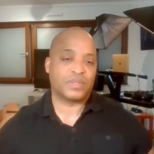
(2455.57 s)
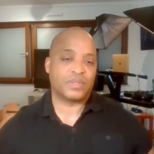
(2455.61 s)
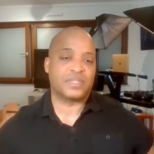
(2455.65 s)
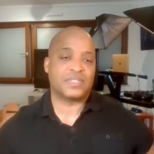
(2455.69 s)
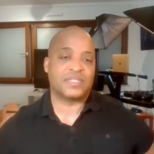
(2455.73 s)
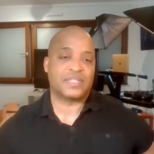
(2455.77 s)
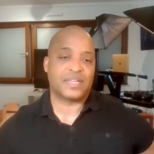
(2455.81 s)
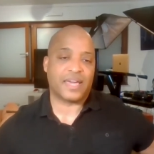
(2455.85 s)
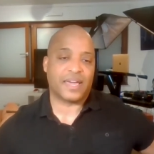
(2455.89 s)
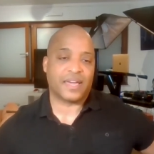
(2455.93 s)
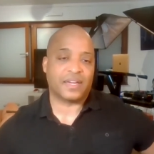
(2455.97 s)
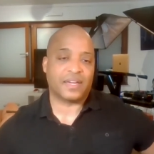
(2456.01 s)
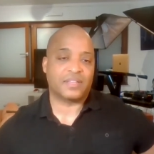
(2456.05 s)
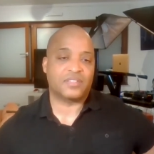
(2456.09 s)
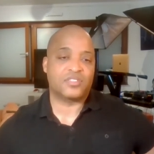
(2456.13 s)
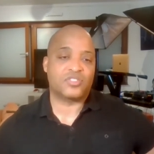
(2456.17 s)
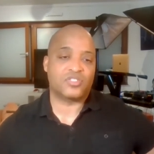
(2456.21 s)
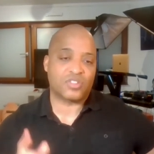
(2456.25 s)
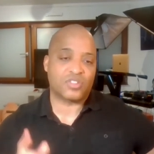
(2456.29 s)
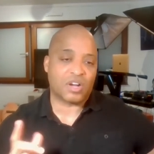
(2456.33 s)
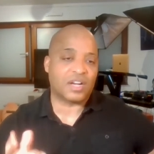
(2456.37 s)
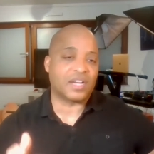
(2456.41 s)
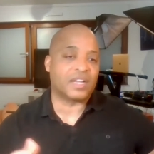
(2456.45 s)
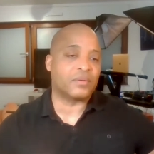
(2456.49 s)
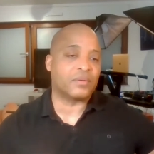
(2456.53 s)
with tech,
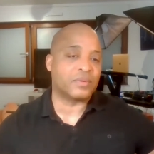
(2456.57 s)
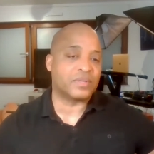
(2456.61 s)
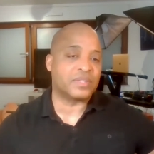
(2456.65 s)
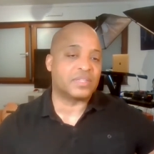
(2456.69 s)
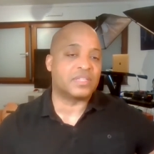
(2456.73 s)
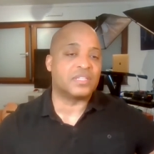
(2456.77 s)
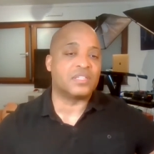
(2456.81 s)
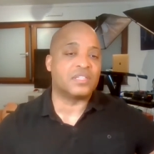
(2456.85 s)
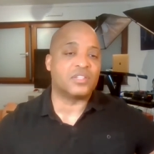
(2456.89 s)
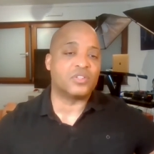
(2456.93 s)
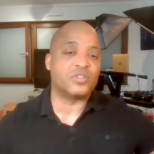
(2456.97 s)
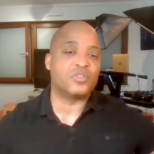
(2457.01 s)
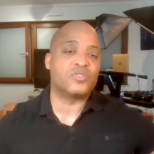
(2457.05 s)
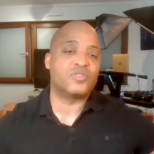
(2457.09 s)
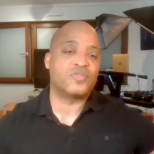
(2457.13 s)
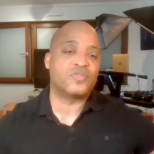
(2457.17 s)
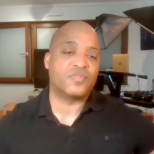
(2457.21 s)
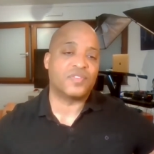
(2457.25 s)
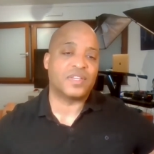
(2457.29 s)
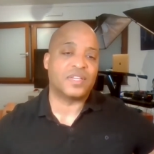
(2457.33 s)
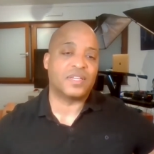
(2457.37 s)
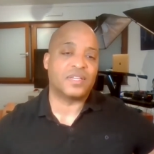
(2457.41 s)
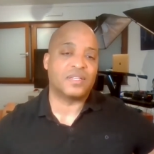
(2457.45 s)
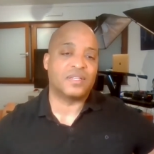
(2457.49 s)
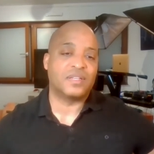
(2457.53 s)
starting with the news
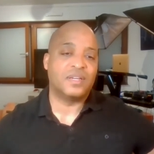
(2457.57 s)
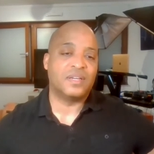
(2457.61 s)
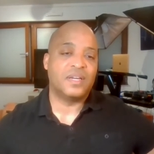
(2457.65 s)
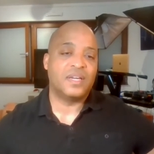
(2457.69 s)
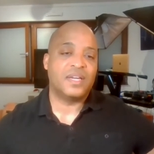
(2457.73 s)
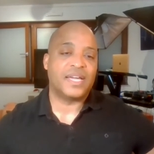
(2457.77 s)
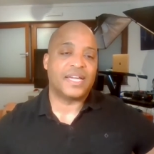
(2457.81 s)
feed.